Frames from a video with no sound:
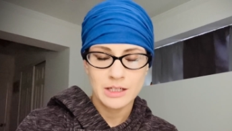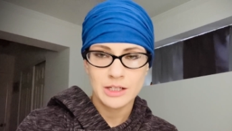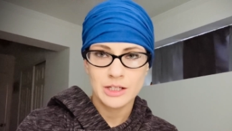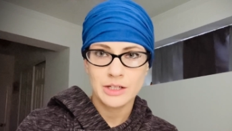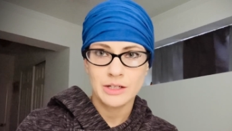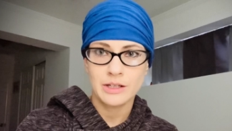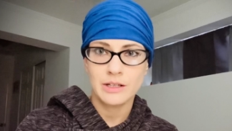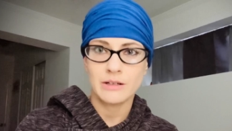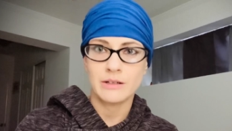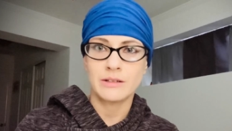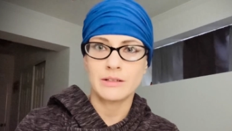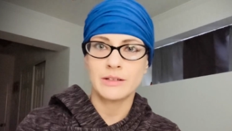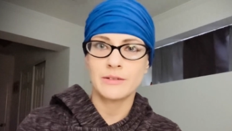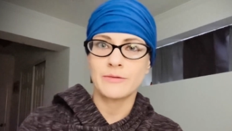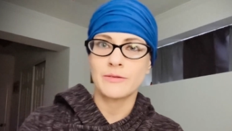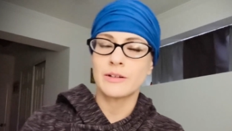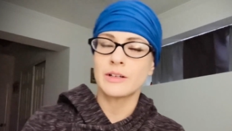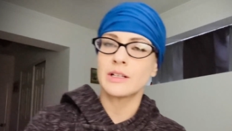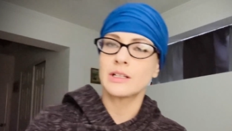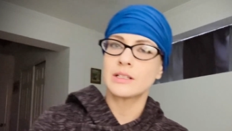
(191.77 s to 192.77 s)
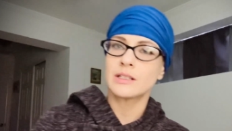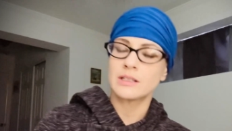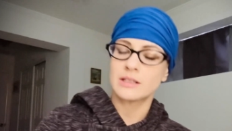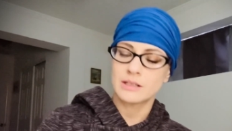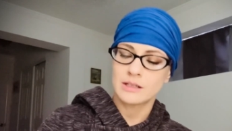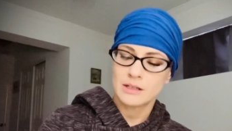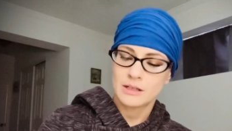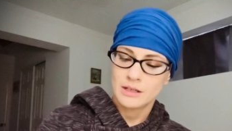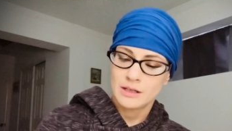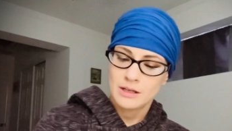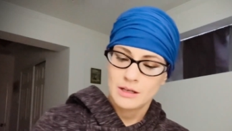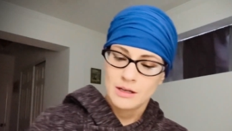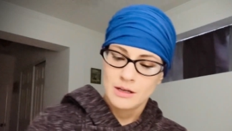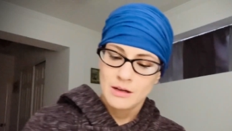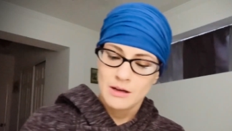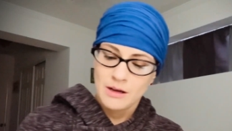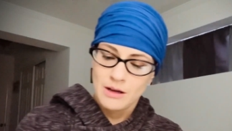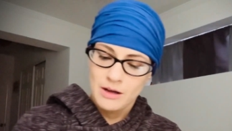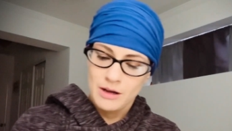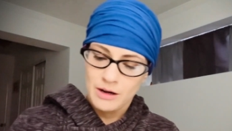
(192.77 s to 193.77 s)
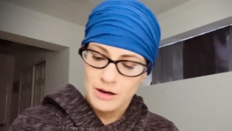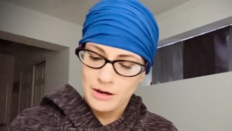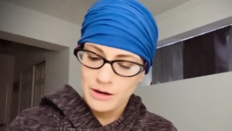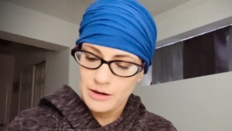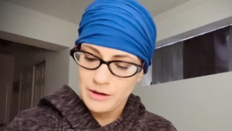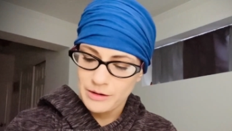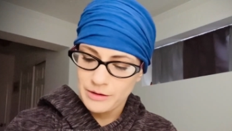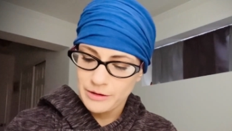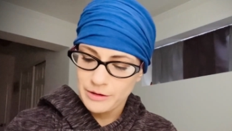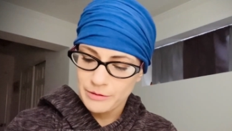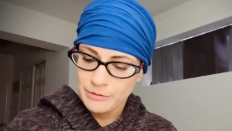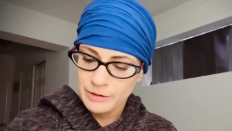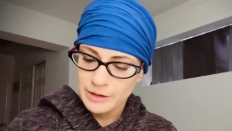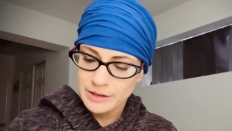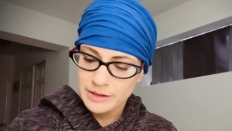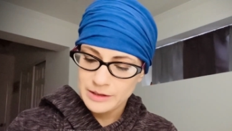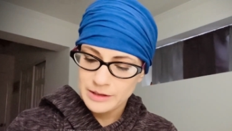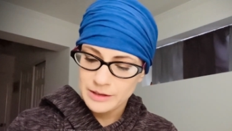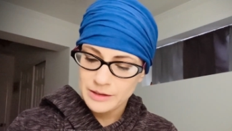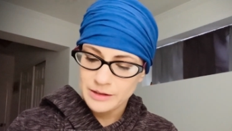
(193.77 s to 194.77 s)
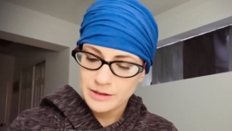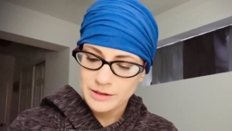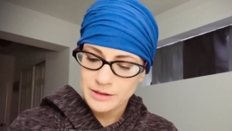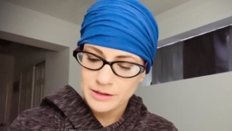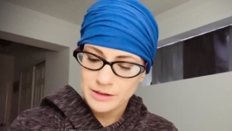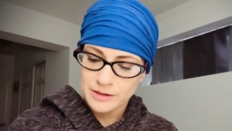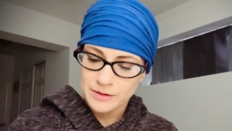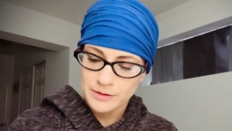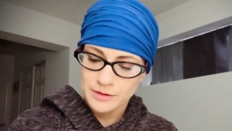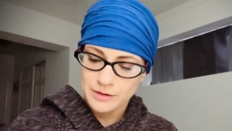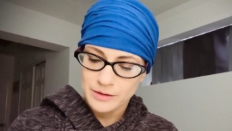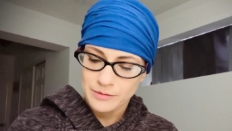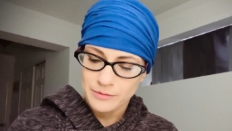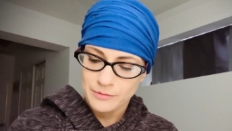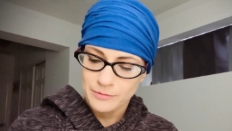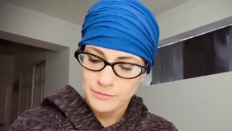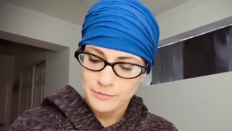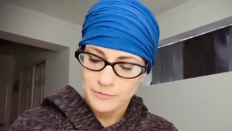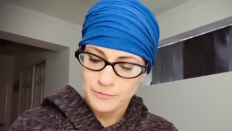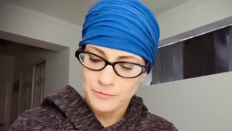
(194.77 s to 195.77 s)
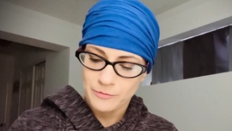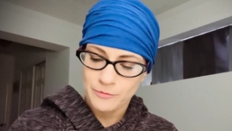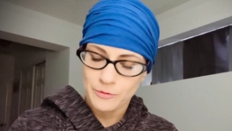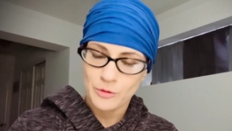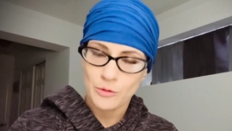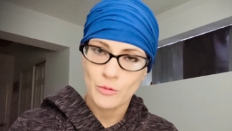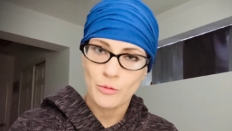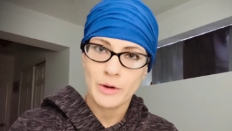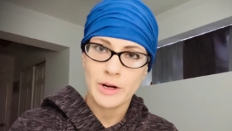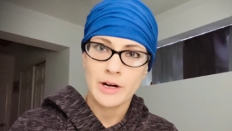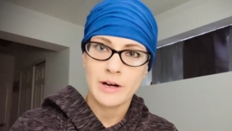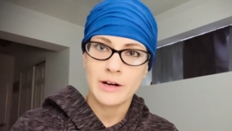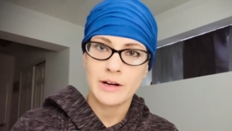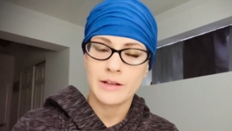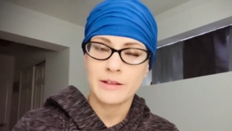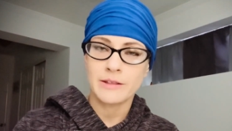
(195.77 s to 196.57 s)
that are different are the reasons for wearing the